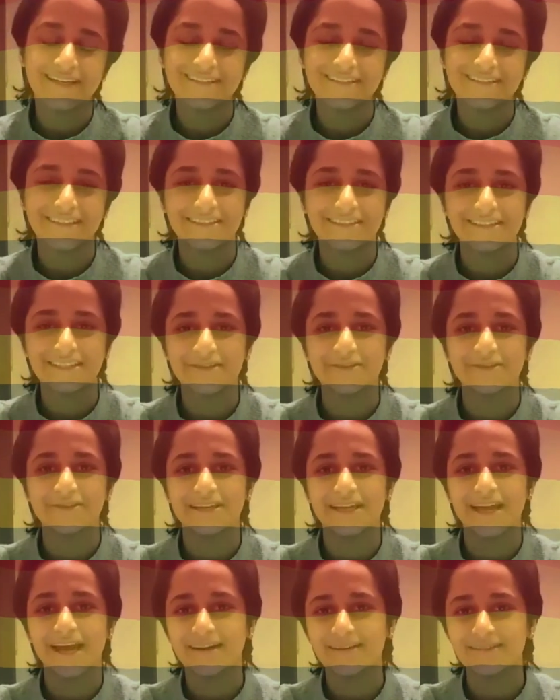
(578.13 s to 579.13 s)
sitting on
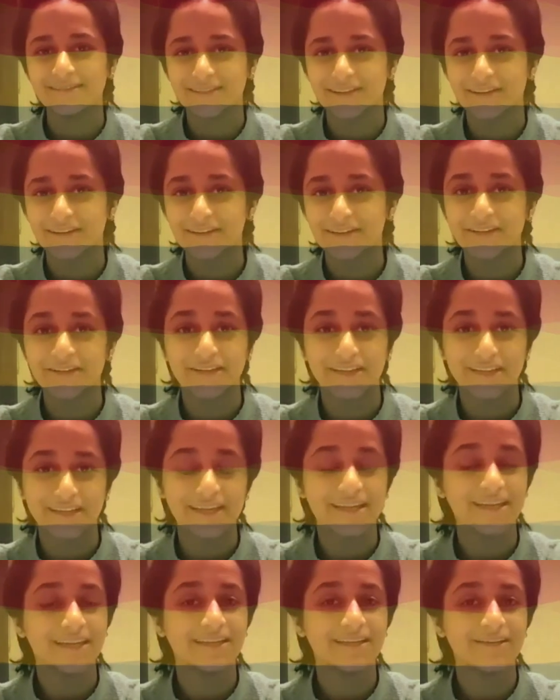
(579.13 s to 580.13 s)
the outside
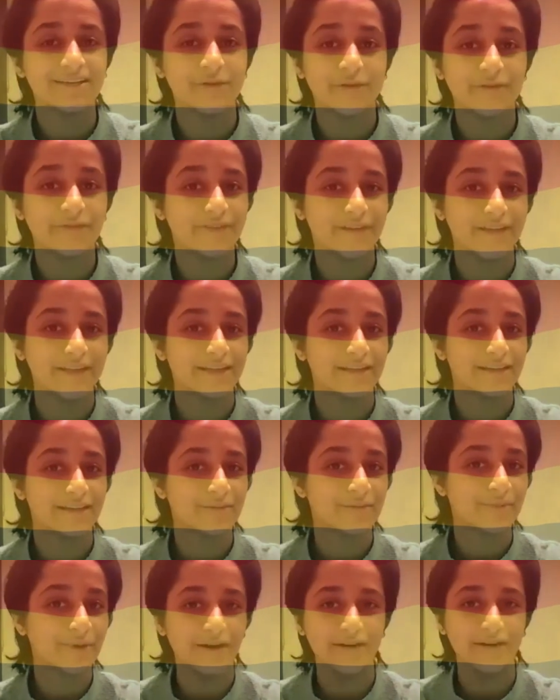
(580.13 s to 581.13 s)
looking in and not feeling
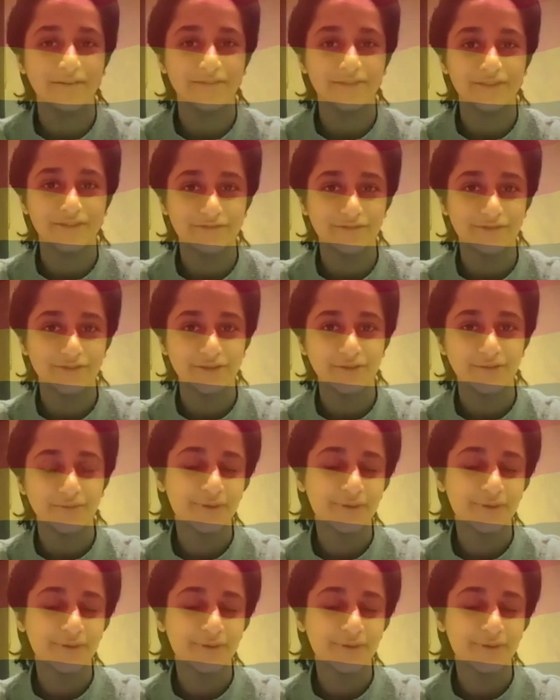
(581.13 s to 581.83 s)
like part of the group.